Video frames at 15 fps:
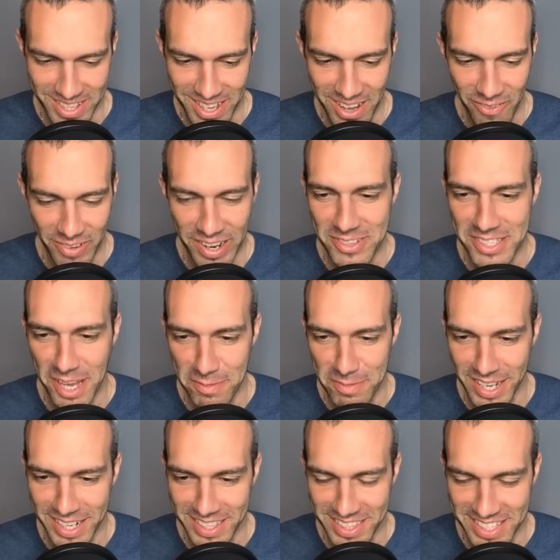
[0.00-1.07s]
when I was
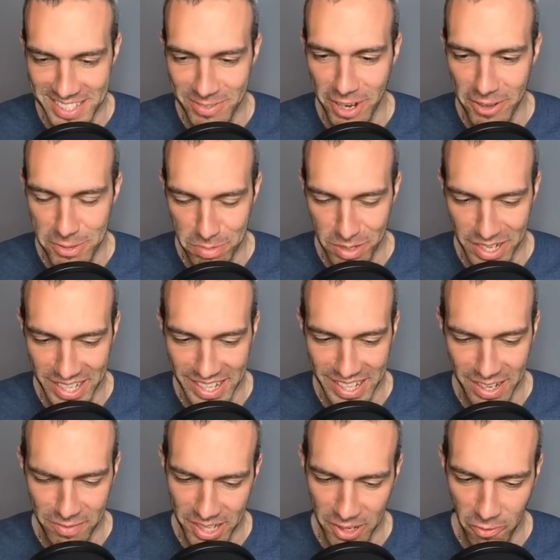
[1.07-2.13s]
updating this, when I was putting it in, I'm
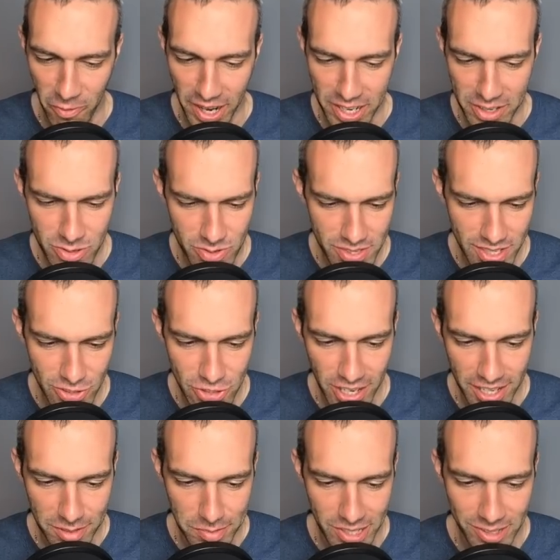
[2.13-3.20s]
like, why are you using
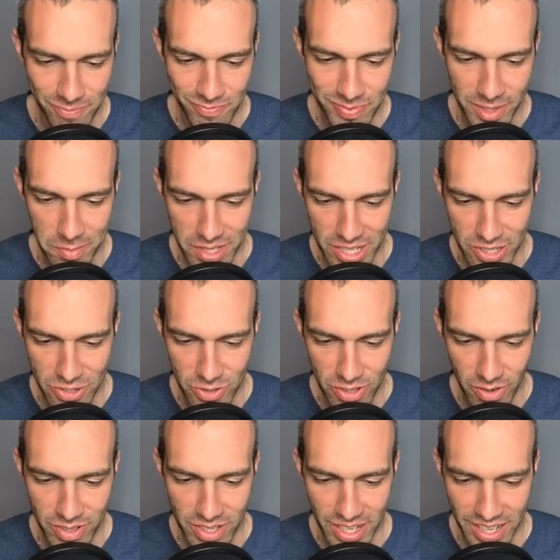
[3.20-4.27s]
Shadow Ball? Because you
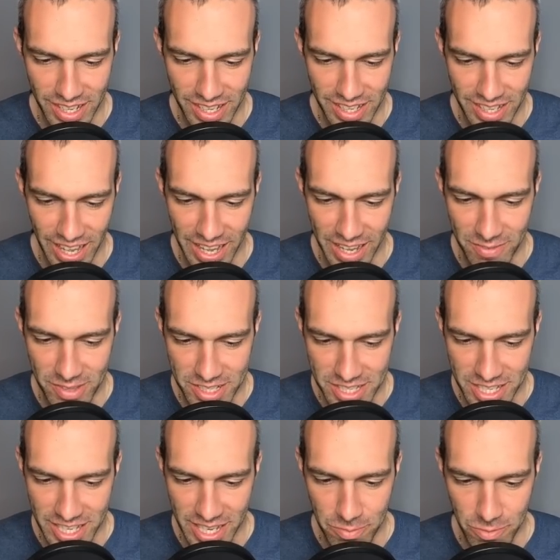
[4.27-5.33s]
don't have the
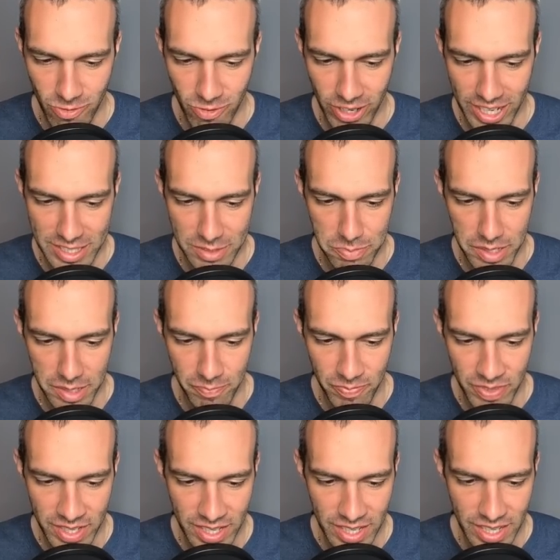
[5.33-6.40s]
TMs for Ice Beam.
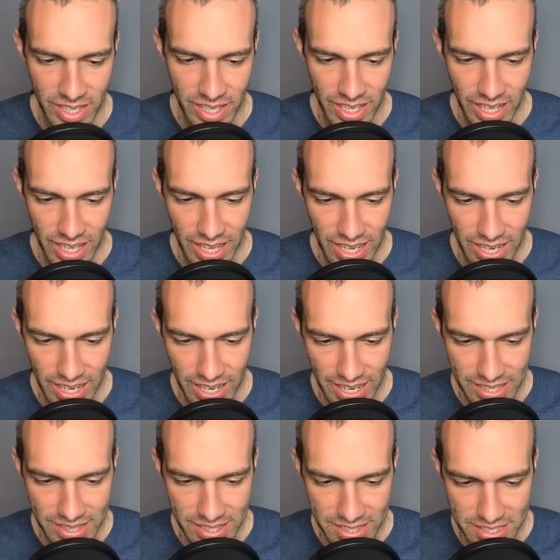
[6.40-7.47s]
I
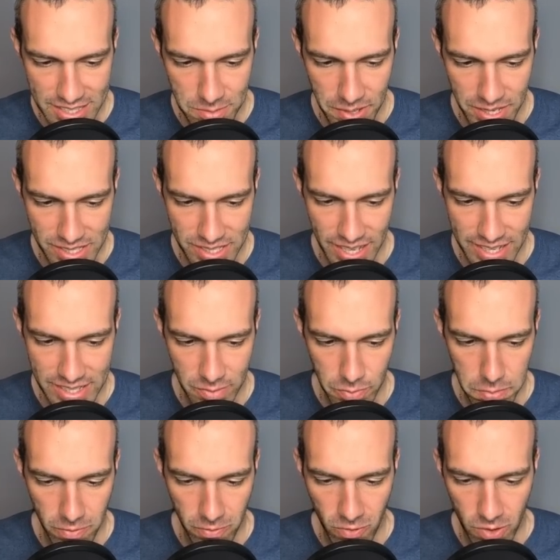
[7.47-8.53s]
think the team has legs and would
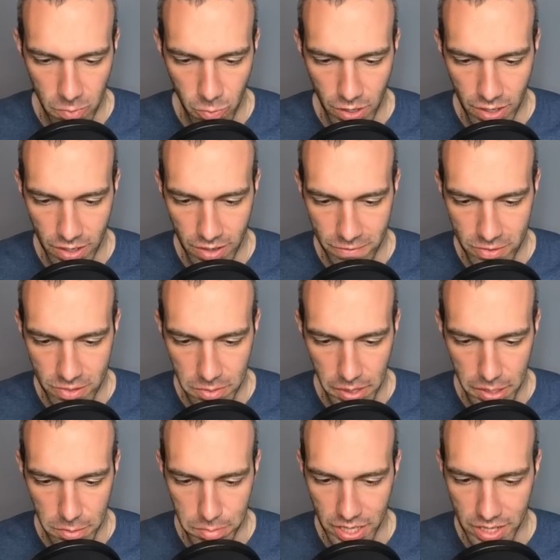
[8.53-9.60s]
perform well for a
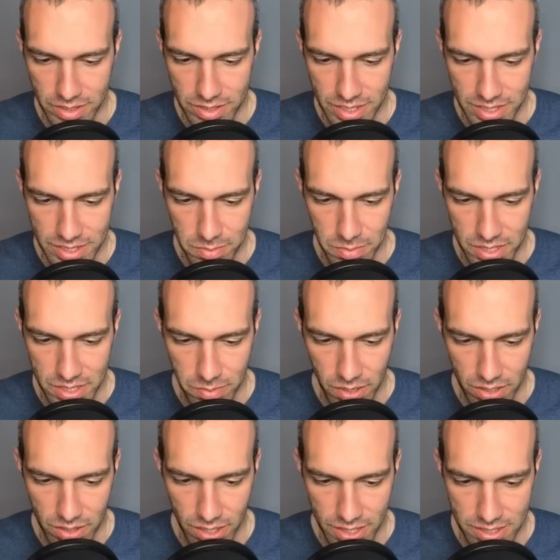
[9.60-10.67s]
better player. Didn't submit some
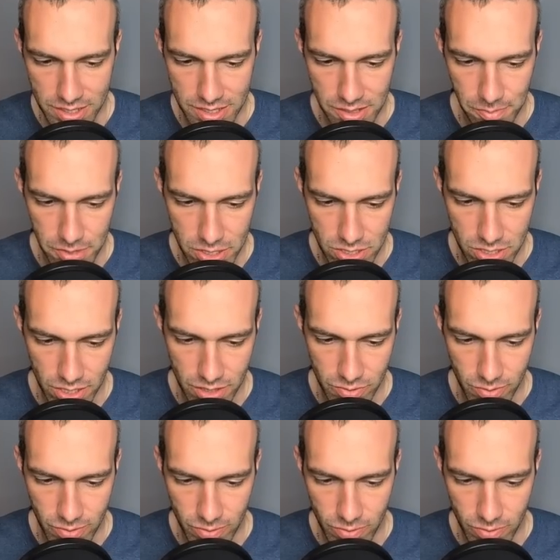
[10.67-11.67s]
hard losses and missed on